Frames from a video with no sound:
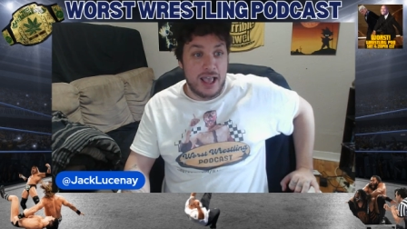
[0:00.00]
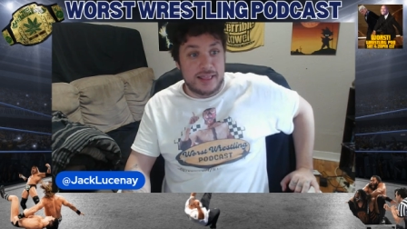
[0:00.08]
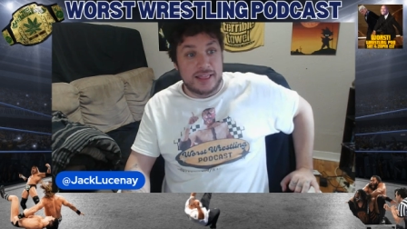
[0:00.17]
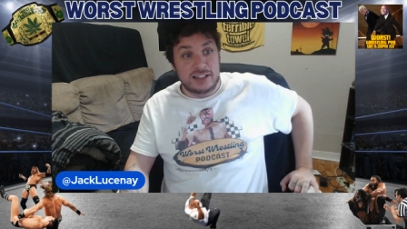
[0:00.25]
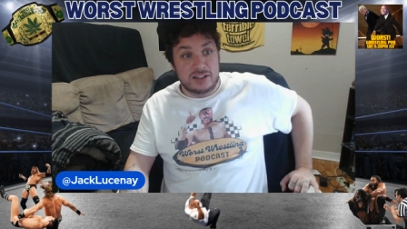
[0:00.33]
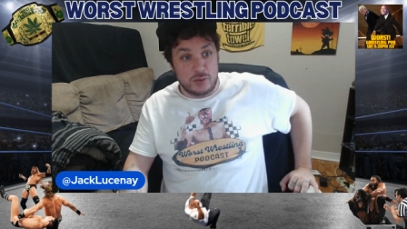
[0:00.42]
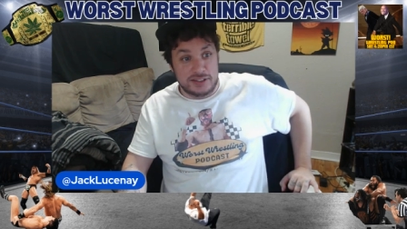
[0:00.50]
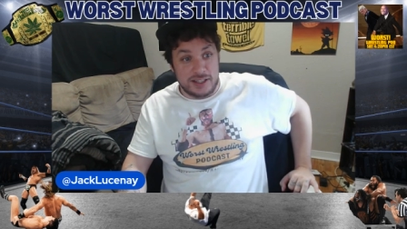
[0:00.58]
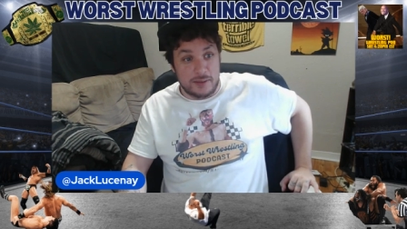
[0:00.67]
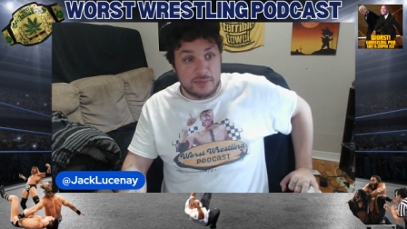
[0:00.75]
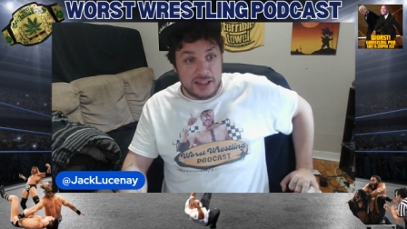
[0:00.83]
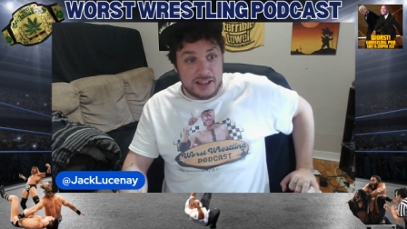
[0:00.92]
And this was
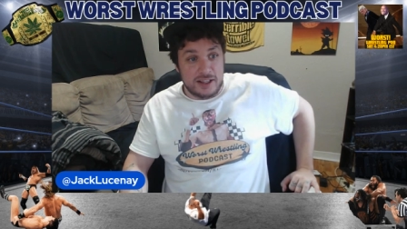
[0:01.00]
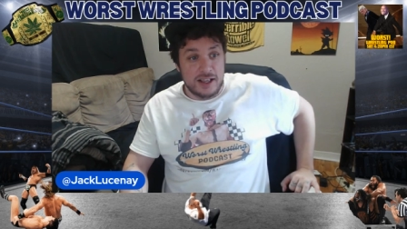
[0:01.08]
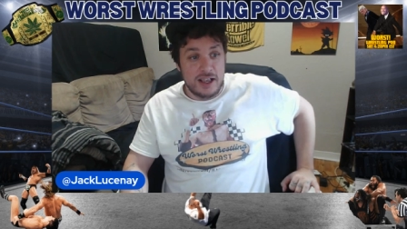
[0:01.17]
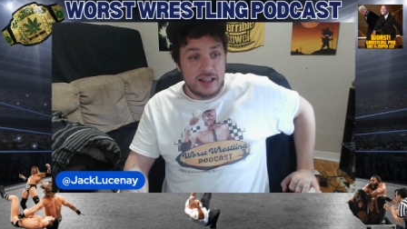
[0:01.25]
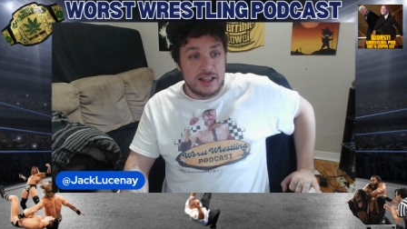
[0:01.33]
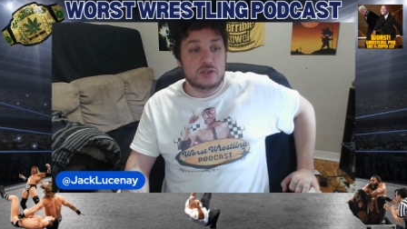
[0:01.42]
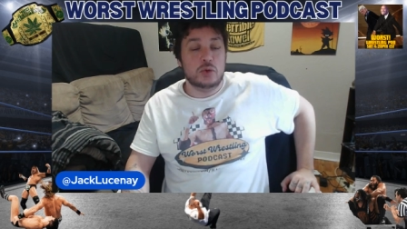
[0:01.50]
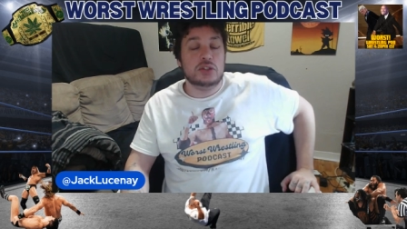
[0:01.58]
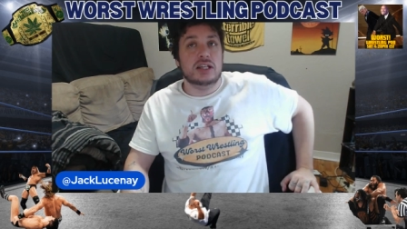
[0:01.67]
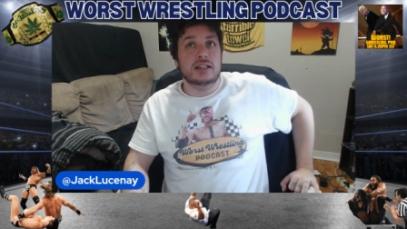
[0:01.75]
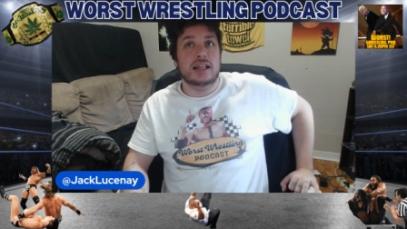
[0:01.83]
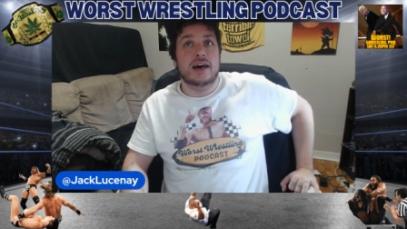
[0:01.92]
something, this was
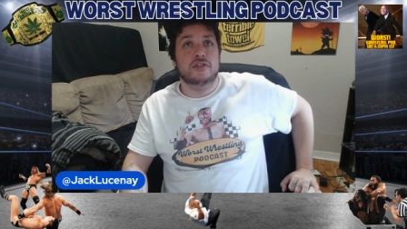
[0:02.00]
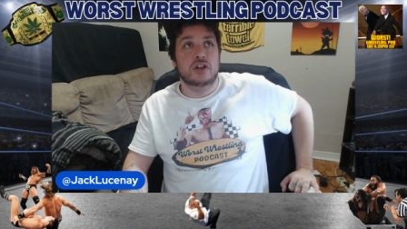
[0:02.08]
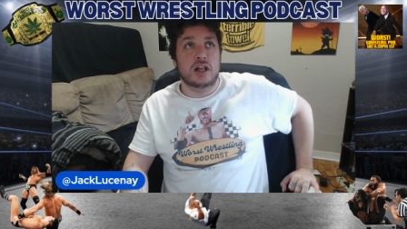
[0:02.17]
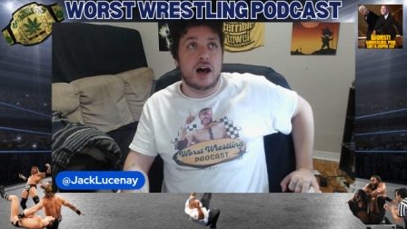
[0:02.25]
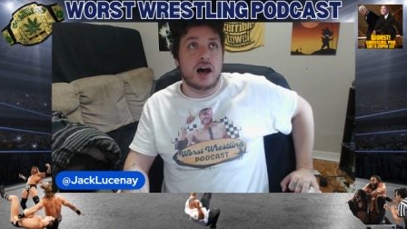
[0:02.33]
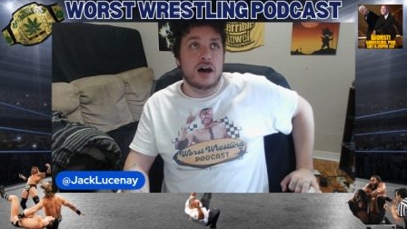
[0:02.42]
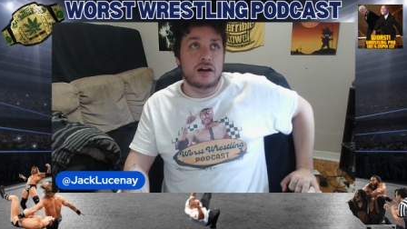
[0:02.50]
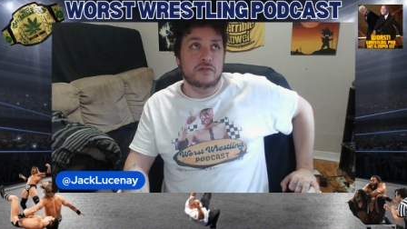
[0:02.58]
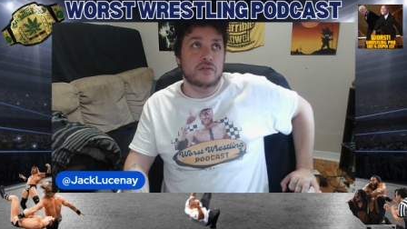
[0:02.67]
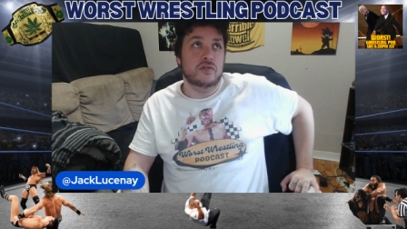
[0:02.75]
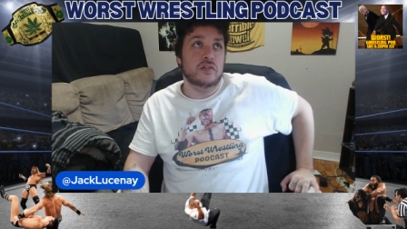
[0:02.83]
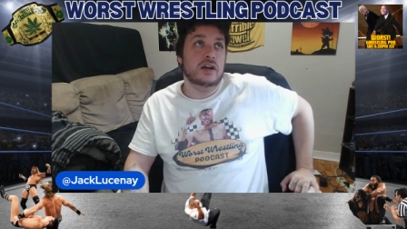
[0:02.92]
a level
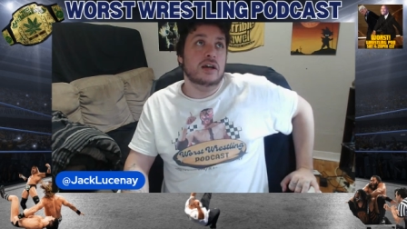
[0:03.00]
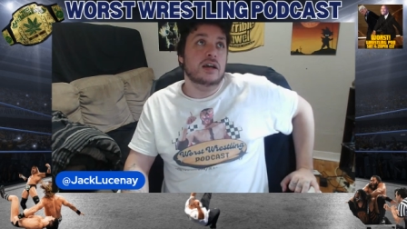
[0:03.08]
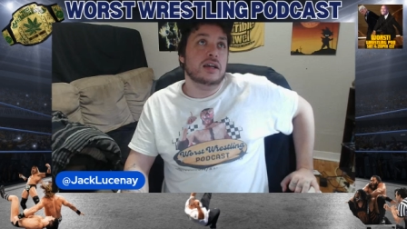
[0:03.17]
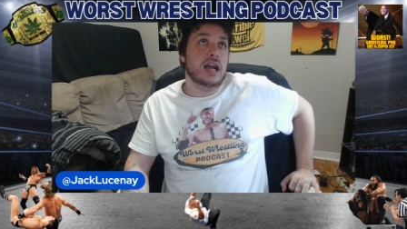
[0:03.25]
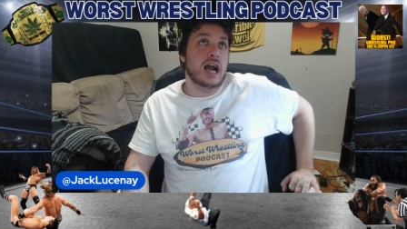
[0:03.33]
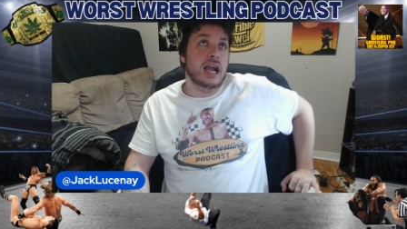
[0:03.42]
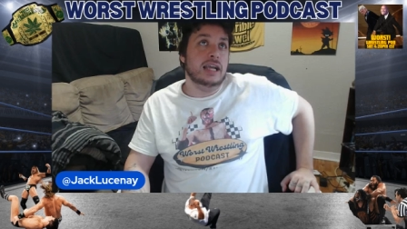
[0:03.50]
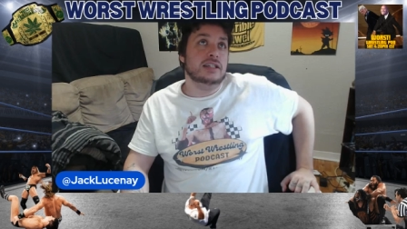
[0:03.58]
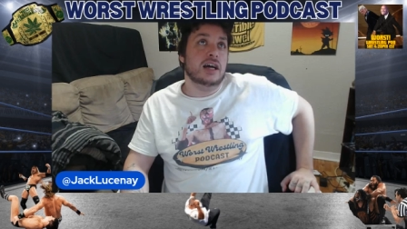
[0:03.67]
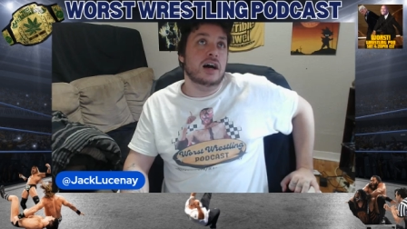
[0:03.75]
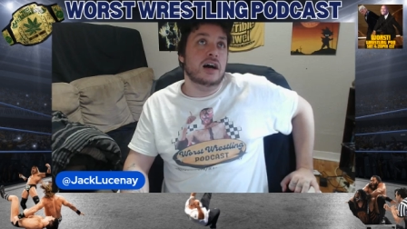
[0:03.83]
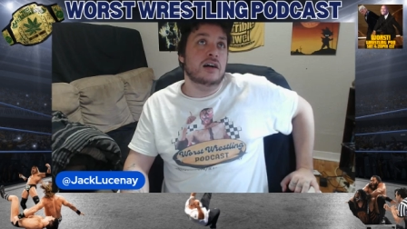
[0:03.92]
of kind
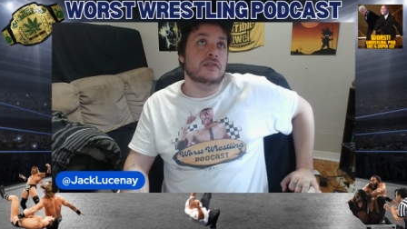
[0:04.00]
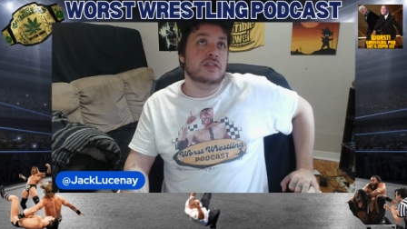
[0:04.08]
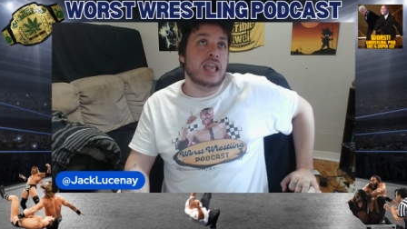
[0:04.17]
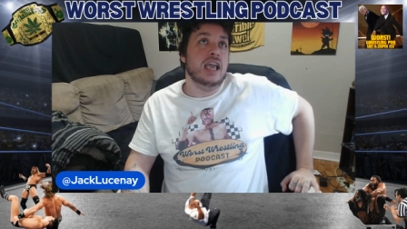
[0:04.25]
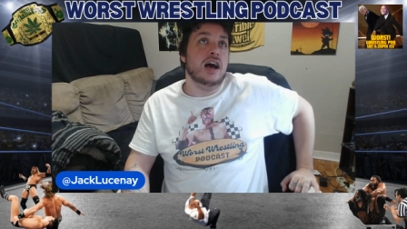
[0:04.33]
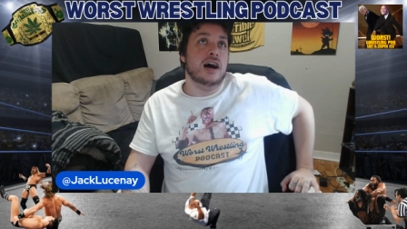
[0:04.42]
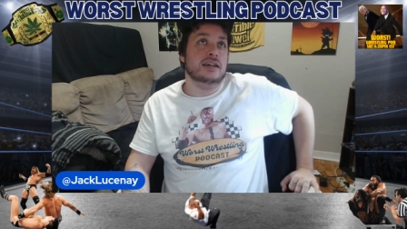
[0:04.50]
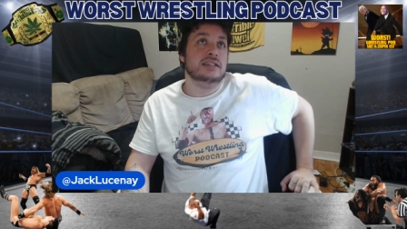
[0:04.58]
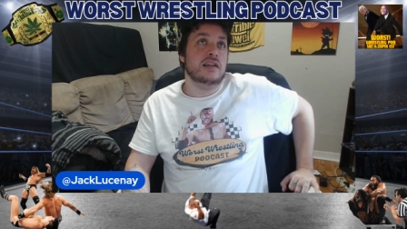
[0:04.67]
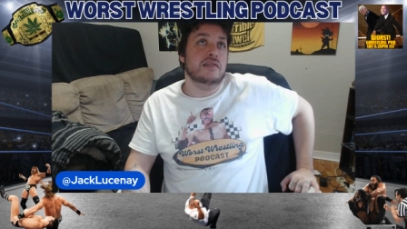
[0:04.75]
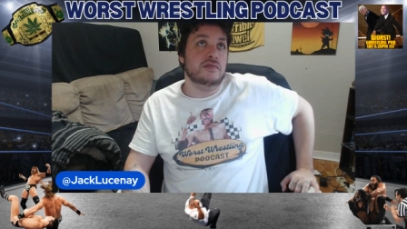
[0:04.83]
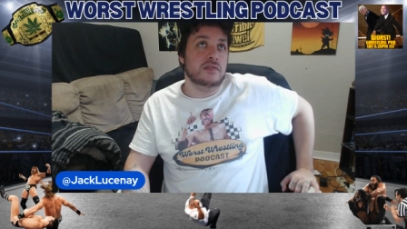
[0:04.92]
of chaos
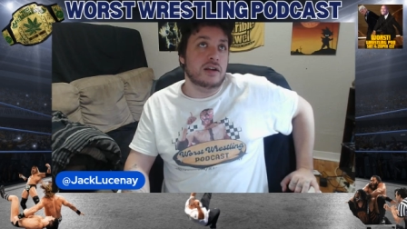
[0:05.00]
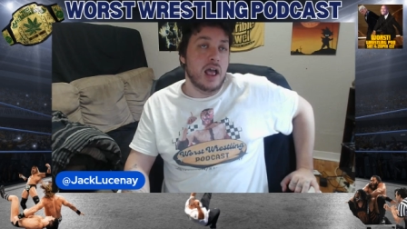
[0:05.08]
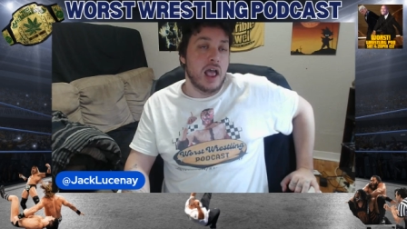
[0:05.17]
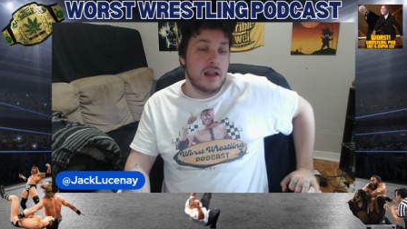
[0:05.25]
and